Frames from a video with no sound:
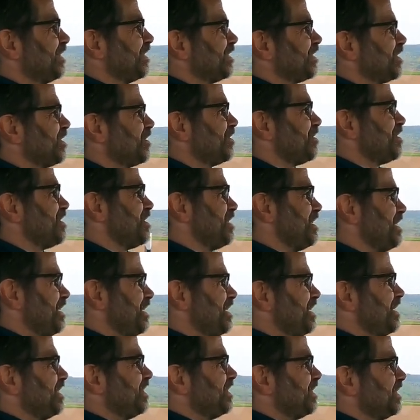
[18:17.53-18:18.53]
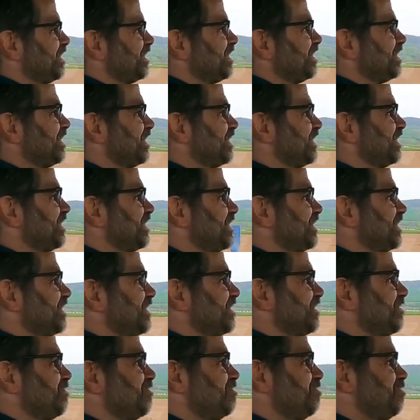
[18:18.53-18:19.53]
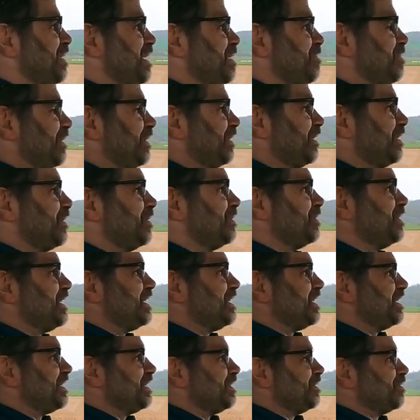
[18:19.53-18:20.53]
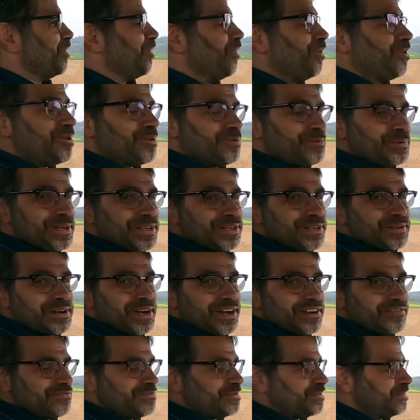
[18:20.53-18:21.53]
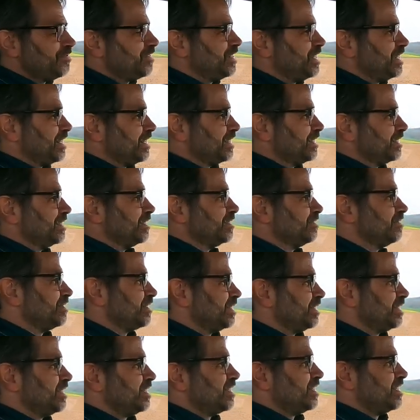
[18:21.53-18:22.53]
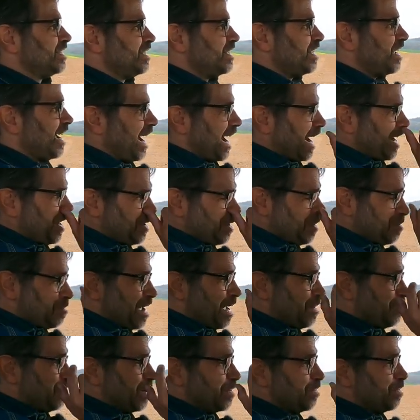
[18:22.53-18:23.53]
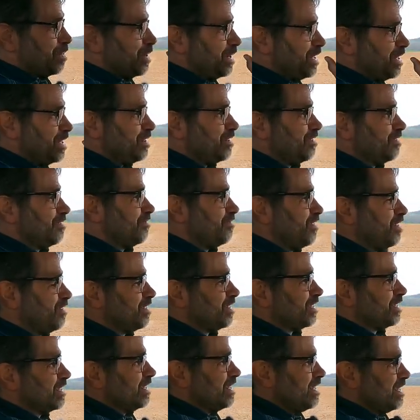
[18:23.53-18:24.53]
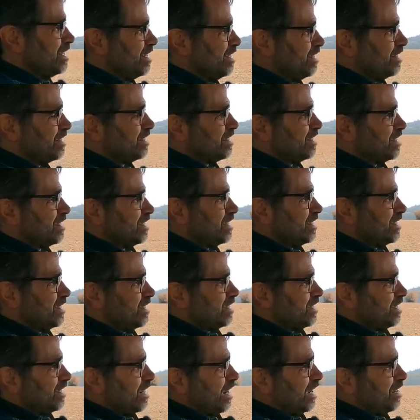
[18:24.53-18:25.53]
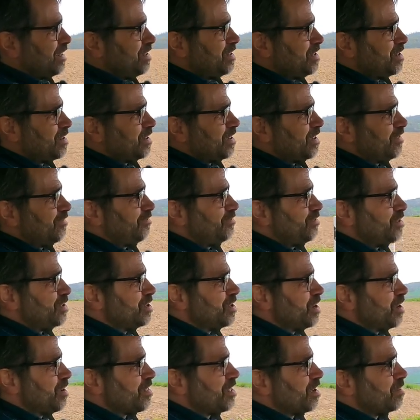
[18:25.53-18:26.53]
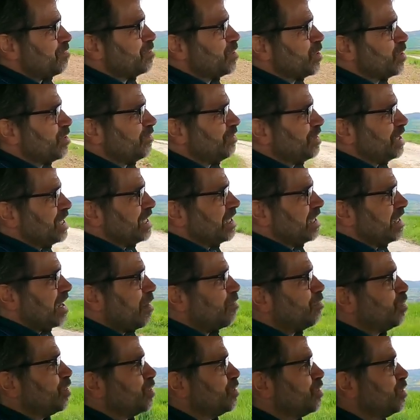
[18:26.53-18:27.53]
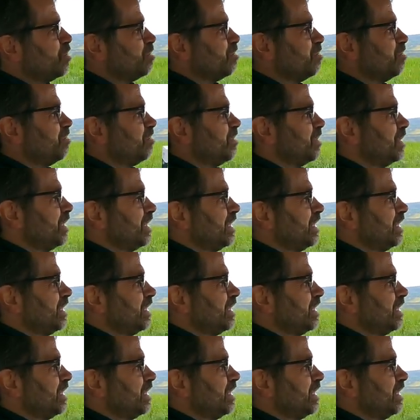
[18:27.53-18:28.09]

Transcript: well, to the people who needed an all-wheel drive vehicle. I remember pretty vividly. I don't know if you know that movie La Boom,